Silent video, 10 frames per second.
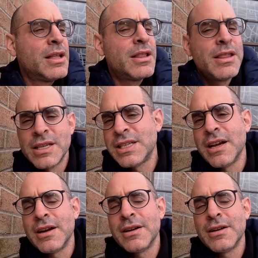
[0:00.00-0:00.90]
this
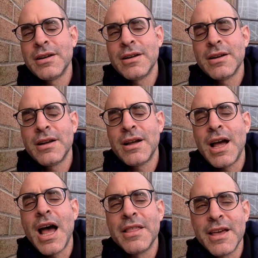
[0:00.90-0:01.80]
year,
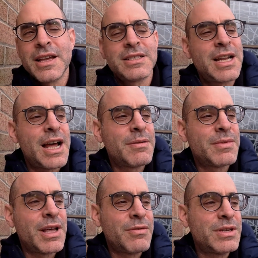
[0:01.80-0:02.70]
I think it's time
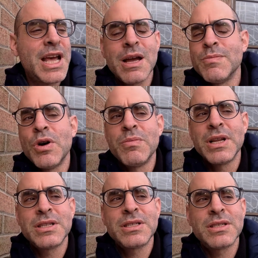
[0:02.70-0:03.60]
that we take a
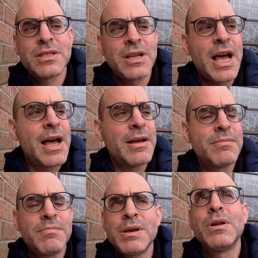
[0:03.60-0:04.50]
moment
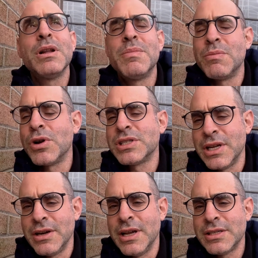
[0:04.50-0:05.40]
and be a little bit more
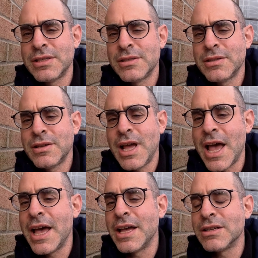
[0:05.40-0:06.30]
serious
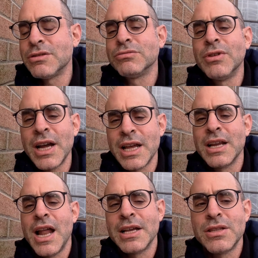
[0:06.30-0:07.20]
and
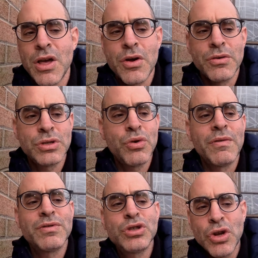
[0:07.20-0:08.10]
recognize those who have
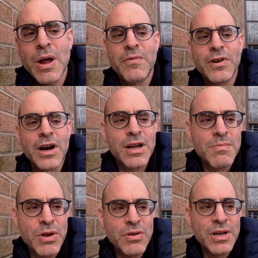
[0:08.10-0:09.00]
stood up for our
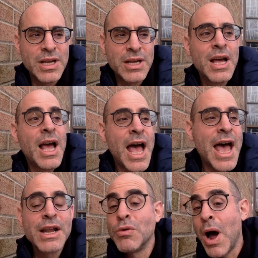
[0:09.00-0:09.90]
community
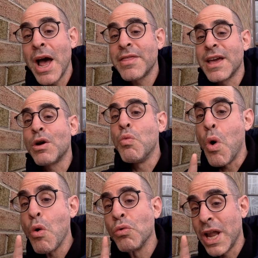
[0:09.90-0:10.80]
and who I think
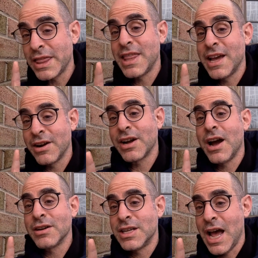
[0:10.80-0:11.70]
won't let their
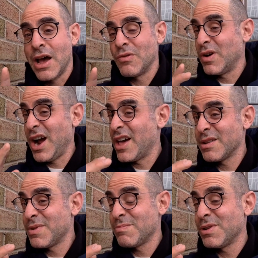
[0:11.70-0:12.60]
guard down. Where other
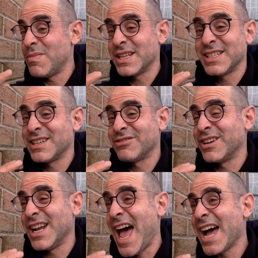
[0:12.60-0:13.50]
people might start to
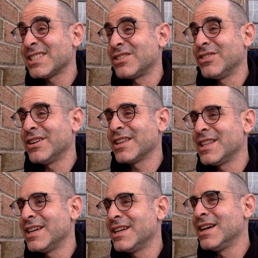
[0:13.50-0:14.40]
relax during
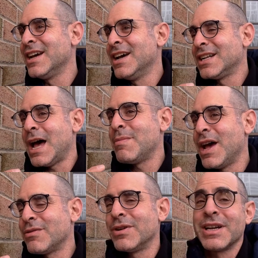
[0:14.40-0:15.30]
the time
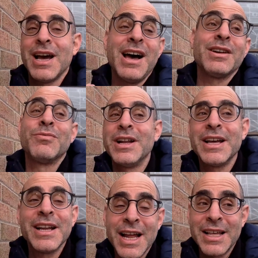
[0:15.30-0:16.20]
ahead when, God
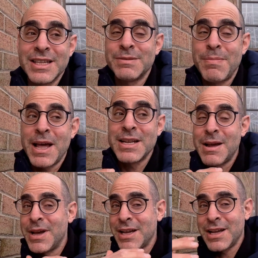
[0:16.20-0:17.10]
willing, this
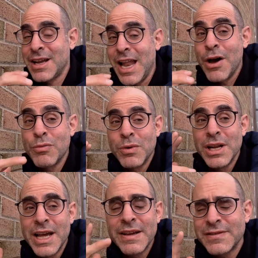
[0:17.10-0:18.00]
pandemic cloud will
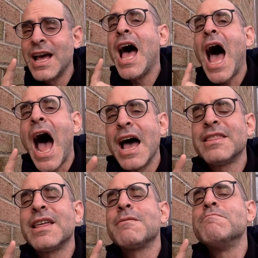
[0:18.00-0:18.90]
lift, I
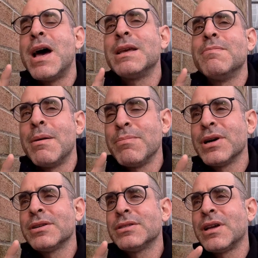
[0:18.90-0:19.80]
think many
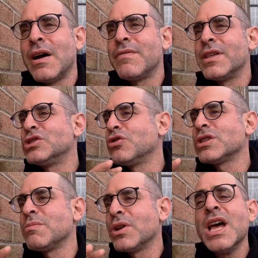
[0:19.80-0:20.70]
members of the Jewish
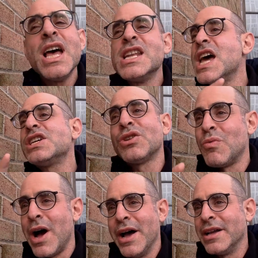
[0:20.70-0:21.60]
community
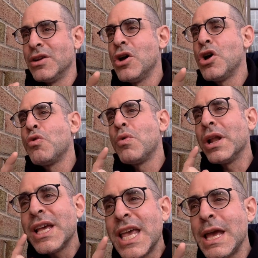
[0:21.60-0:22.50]
nationwide will
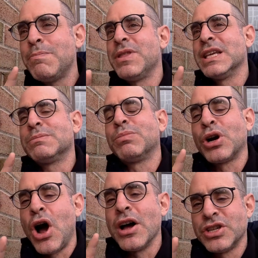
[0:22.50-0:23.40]
keep these
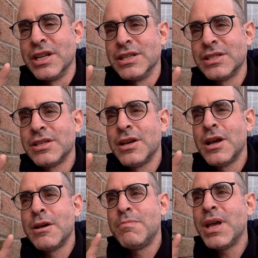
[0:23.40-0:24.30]
precautions
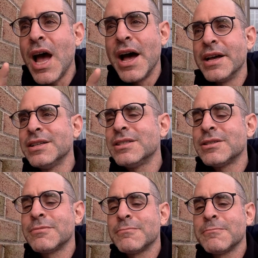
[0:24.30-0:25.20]

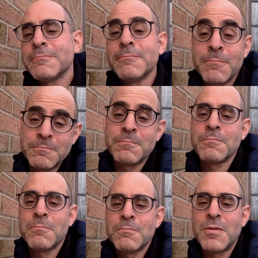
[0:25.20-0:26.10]
because
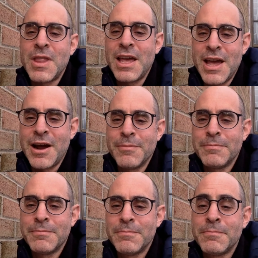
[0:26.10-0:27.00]
they care.
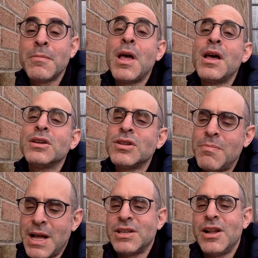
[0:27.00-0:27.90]

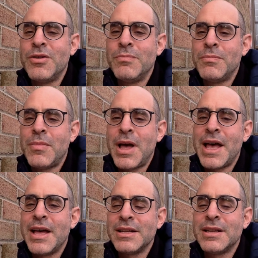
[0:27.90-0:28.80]
Shabbat Shalom
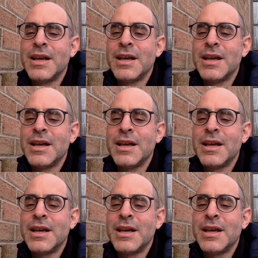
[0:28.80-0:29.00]
and